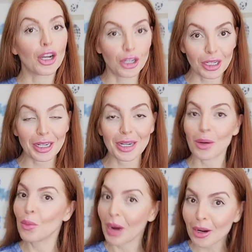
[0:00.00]

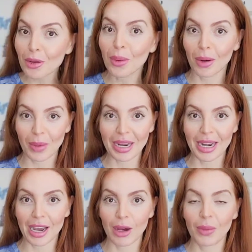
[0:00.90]
good where you are right
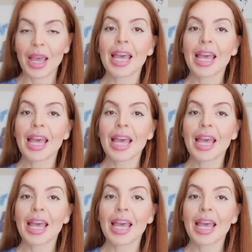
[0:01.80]
now.